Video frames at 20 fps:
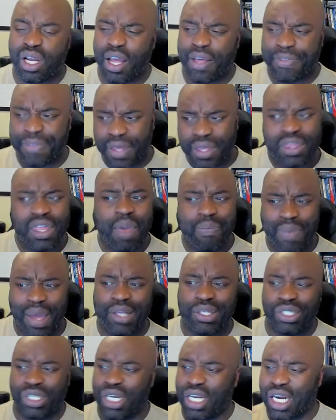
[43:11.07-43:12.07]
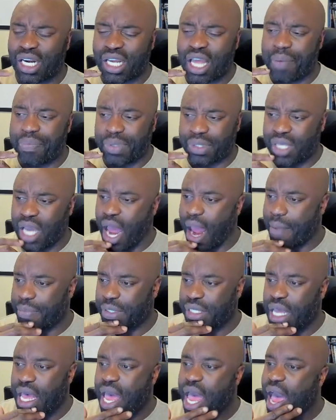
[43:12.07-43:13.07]
I think they mentioned it a couple
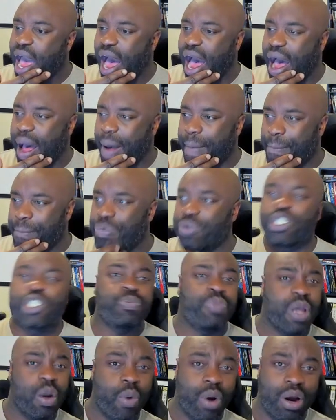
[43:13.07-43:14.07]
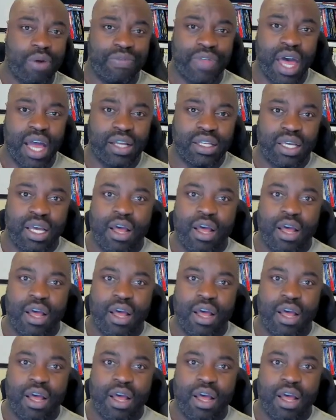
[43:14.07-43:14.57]
times, but just be aware of that